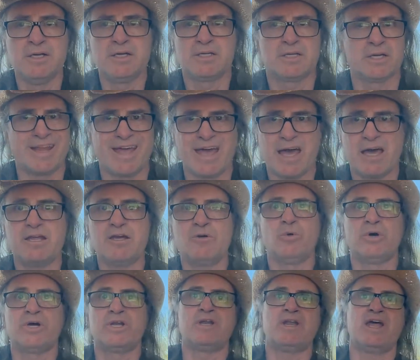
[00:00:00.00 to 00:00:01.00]
Can
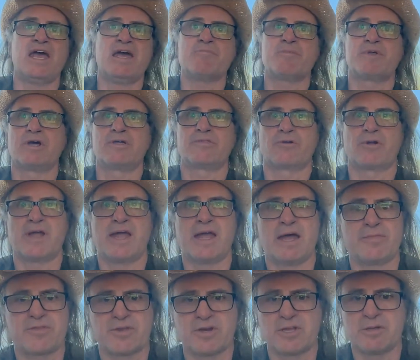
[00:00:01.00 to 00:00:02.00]
anyone name another
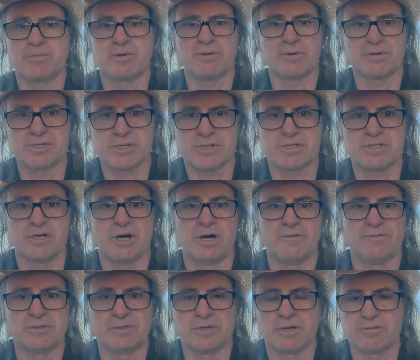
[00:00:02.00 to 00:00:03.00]
Anthony Burgess
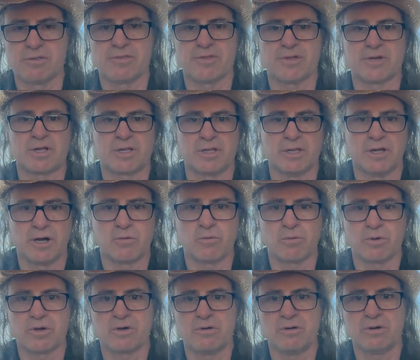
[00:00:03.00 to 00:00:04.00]
novel other than
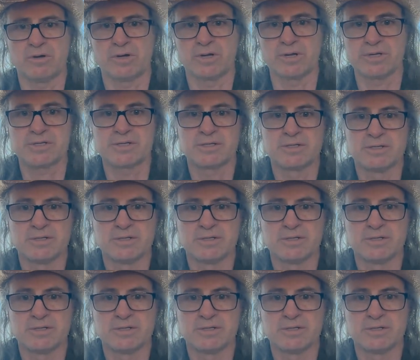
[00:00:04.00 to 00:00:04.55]
Clockwork Orange?